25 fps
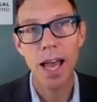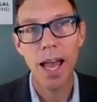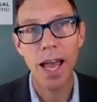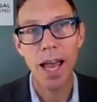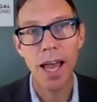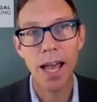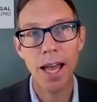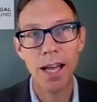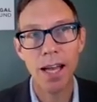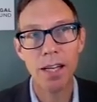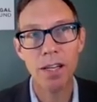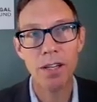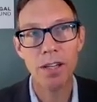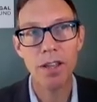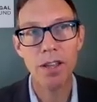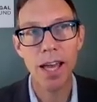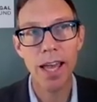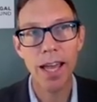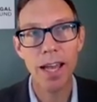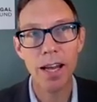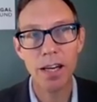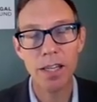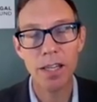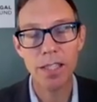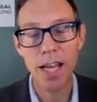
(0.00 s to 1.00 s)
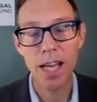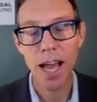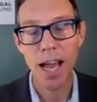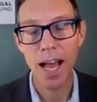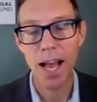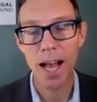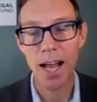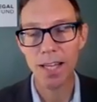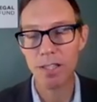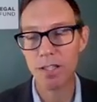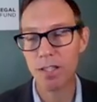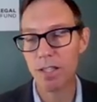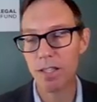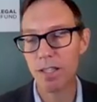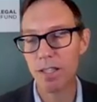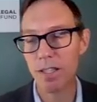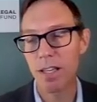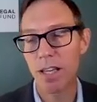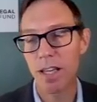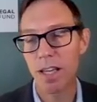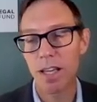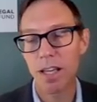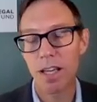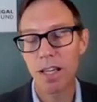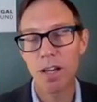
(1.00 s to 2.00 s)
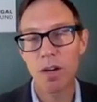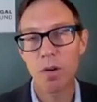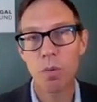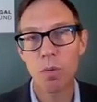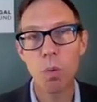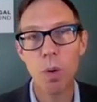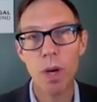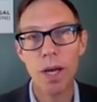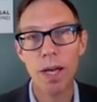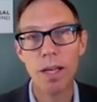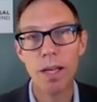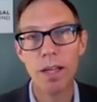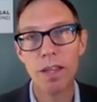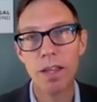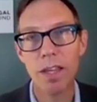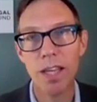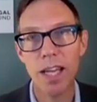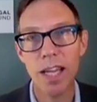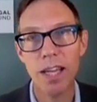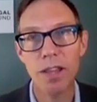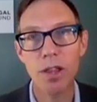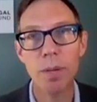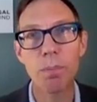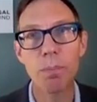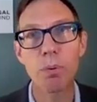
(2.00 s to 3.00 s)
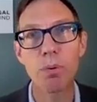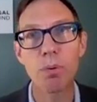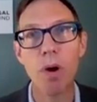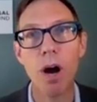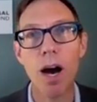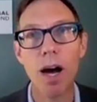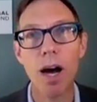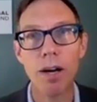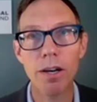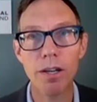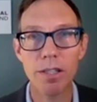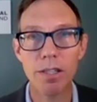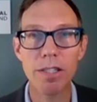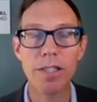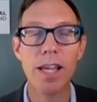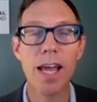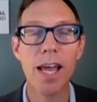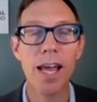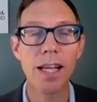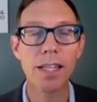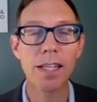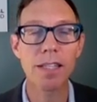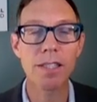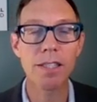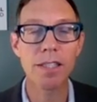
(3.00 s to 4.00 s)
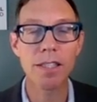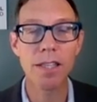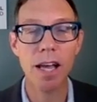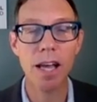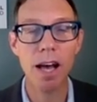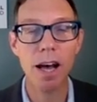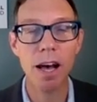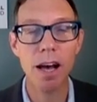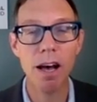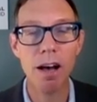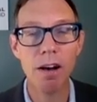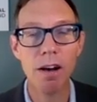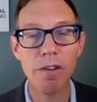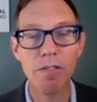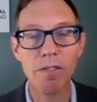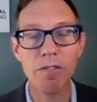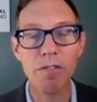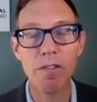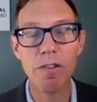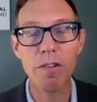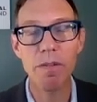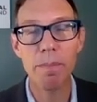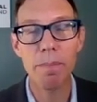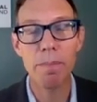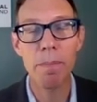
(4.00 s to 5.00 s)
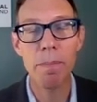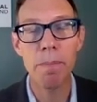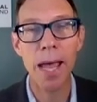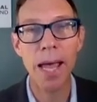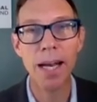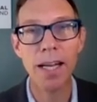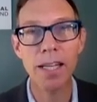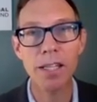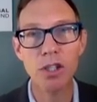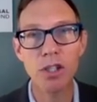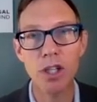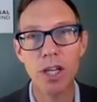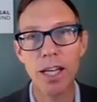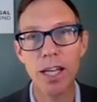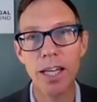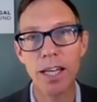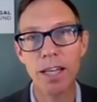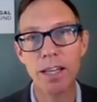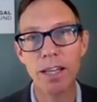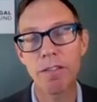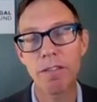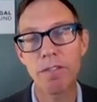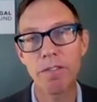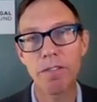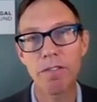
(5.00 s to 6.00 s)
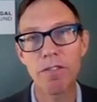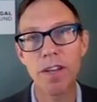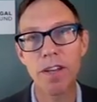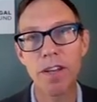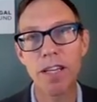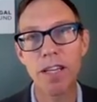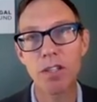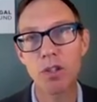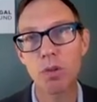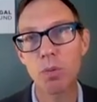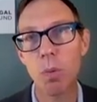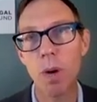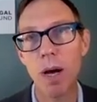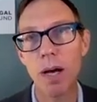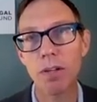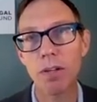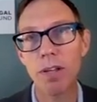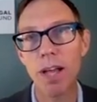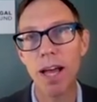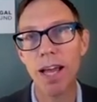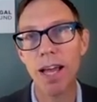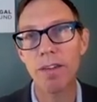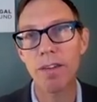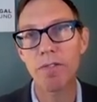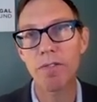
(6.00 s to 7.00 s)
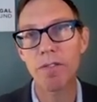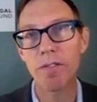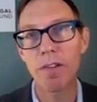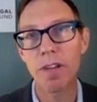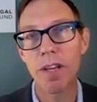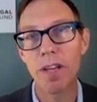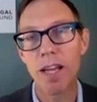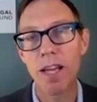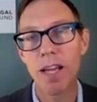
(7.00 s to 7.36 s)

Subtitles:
and they are tasked with, in the broader sense, of managing fish, wildlife,